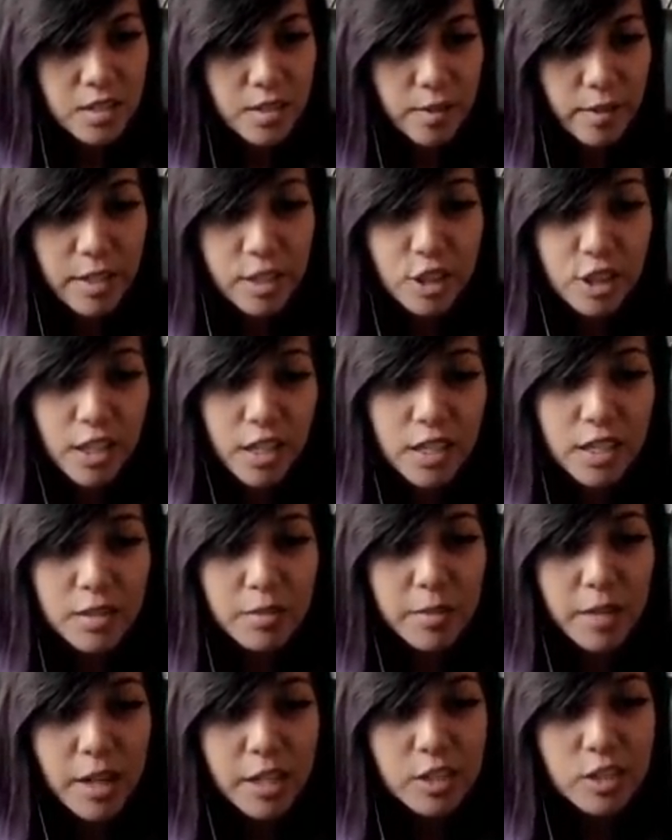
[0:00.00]
So I chained
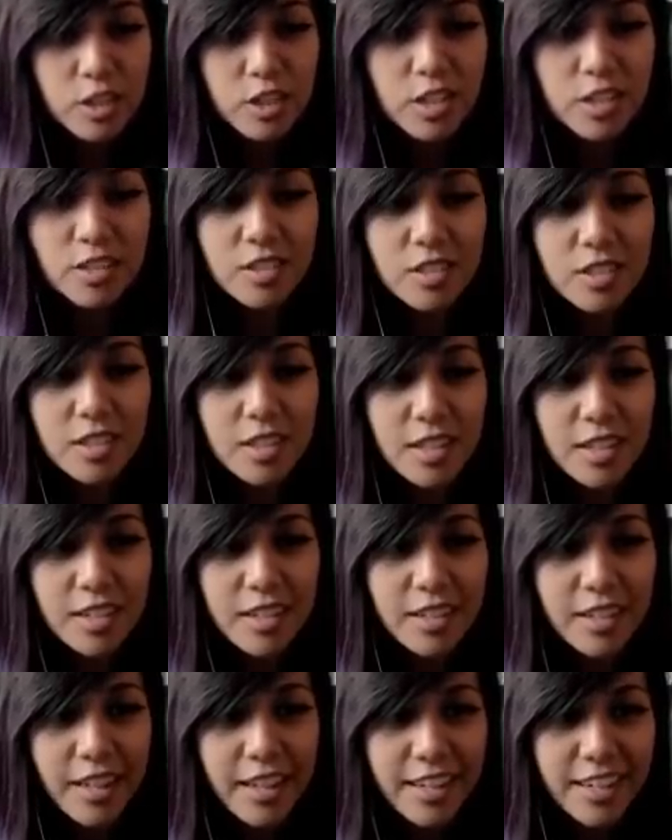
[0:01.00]
the mass change, and
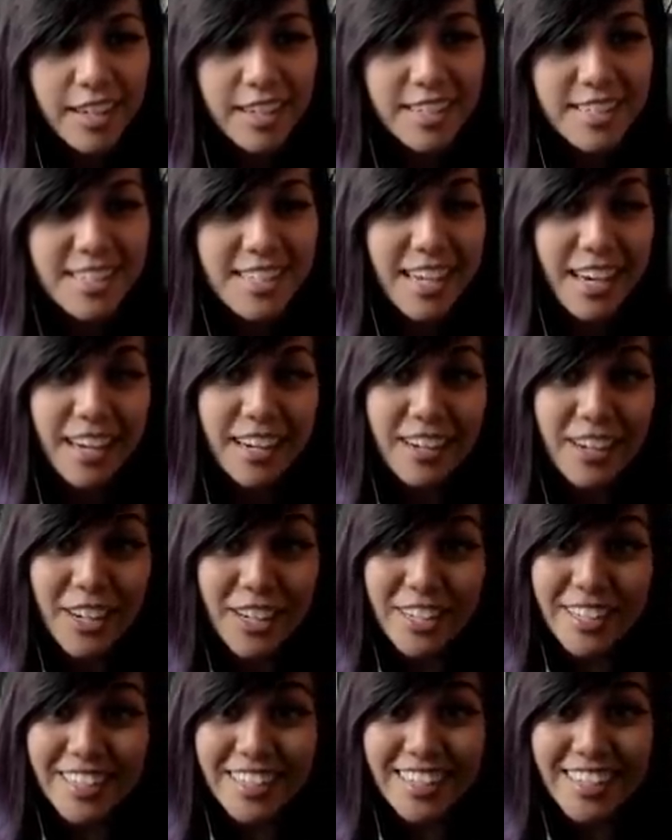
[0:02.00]
then, like I said
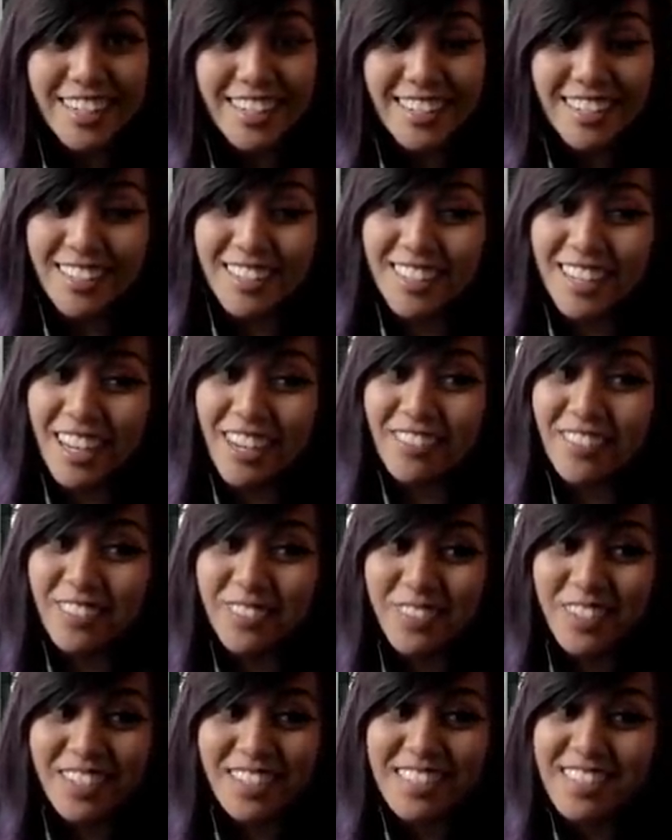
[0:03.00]
earlier, you
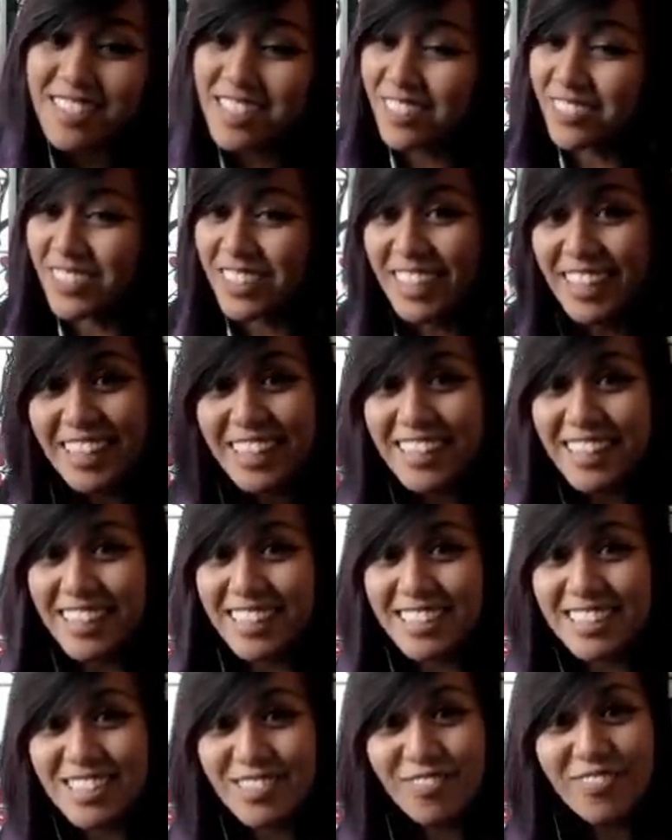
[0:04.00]
never want to summon
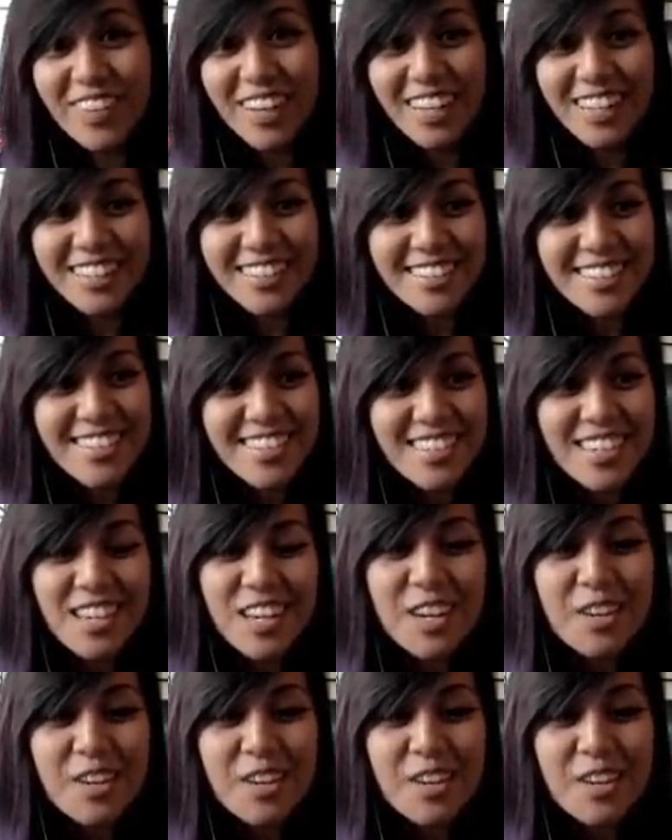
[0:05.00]
Anki in defense,